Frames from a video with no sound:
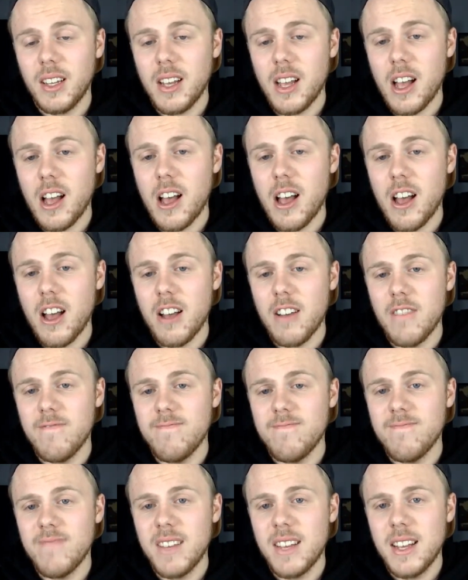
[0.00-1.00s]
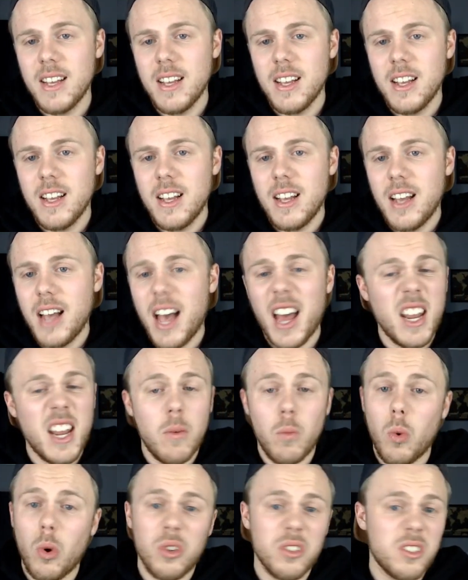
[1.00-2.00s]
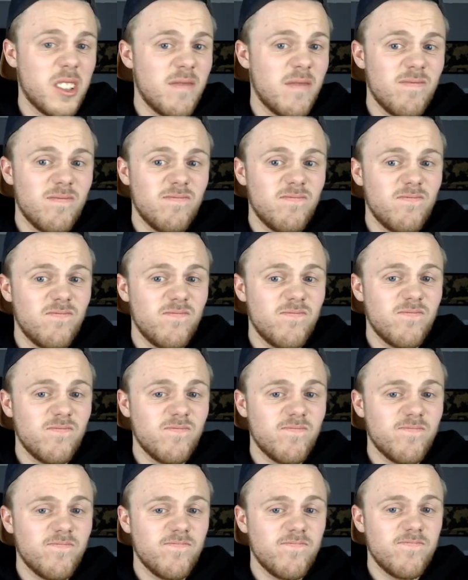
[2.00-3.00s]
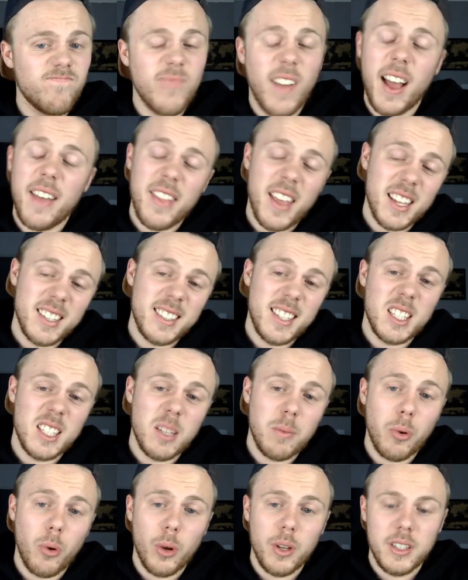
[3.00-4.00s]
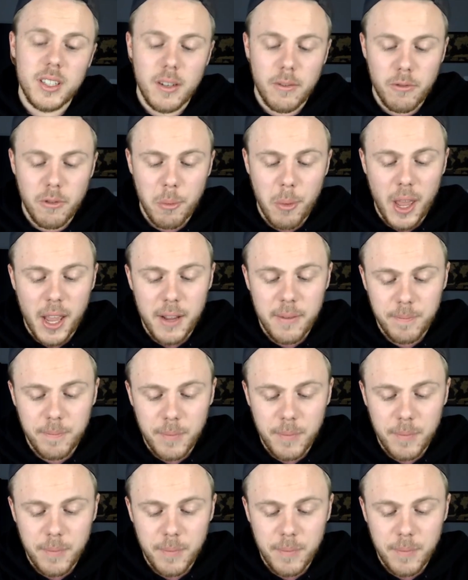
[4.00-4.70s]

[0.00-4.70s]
And it wasn't. And that's disappointing for me.